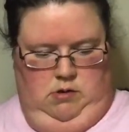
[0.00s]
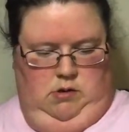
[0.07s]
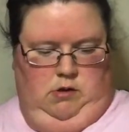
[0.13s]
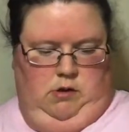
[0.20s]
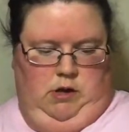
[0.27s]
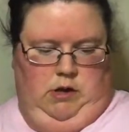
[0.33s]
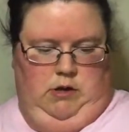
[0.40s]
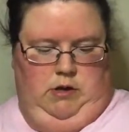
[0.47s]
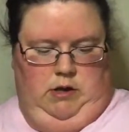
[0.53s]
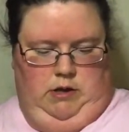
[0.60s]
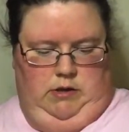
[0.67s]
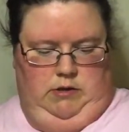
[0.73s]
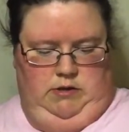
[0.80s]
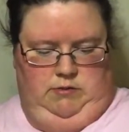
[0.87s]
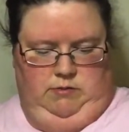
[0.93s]
Okay, yeah,
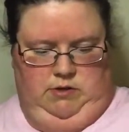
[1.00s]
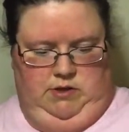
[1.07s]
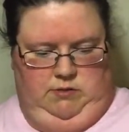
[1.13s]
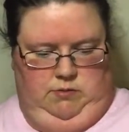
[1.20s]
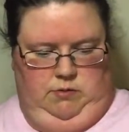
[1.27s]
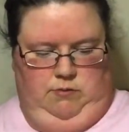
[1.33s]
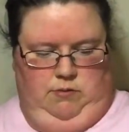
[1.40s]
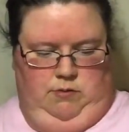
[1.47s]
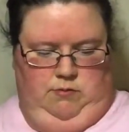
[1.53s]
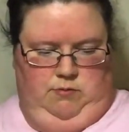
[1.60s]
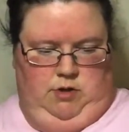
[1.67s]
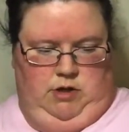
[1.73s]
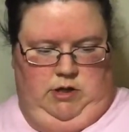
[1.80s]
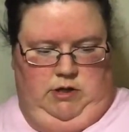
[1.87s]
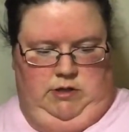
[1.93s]
this one's the one
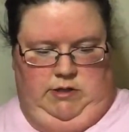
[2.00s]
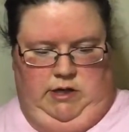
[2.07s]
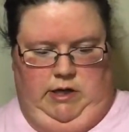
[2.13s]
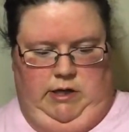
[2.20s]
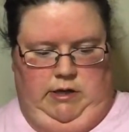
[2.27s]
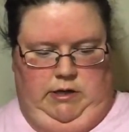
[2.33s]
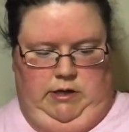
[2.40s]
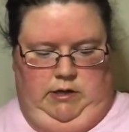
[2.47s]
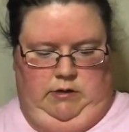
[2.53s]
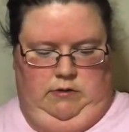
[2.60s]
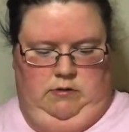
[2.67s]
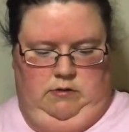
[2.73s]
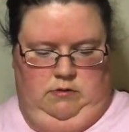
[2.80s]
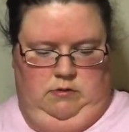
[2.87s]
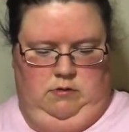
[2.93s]
with his editing.
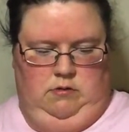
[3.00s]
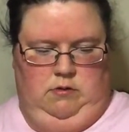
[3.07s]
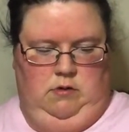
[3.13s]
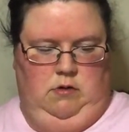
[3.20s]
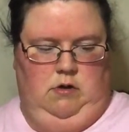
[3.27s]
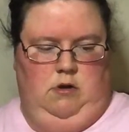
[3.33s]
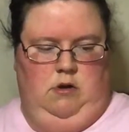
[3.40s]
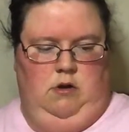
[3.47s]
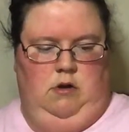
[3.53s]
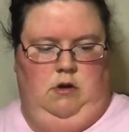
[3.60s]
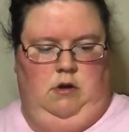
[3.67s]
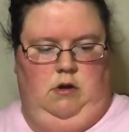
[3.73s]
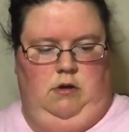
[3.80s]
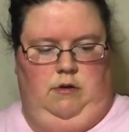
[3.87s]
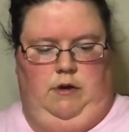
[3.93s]

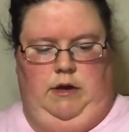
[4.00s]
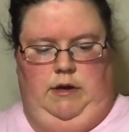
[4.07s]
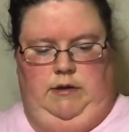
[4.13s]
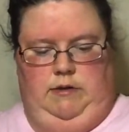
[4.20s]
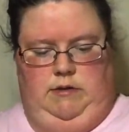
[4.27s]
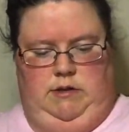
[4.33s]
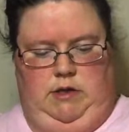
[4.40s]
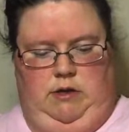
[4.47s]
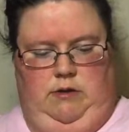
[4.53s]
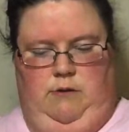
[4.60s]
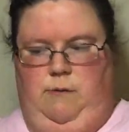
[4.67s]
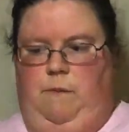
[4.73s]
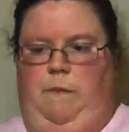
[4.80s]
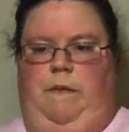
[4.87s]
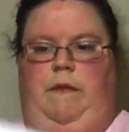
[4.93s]
Okay,
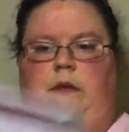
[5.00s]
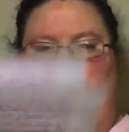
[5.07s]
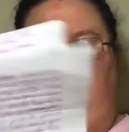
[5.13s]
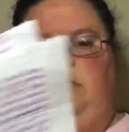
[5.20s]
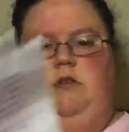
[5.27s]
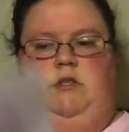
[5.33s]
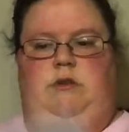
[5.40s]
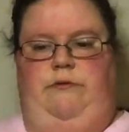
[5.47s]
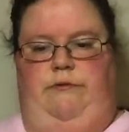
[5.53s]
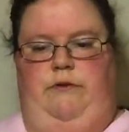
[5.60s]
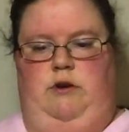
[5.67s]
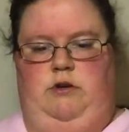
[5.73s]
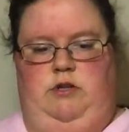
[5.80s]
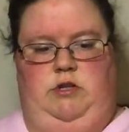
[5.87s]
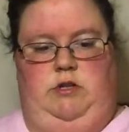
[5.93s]
so here's the
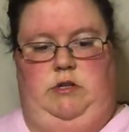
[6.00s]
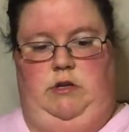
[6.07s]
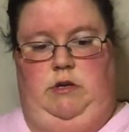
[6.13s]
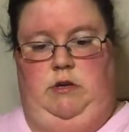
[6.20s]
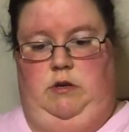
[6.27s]
first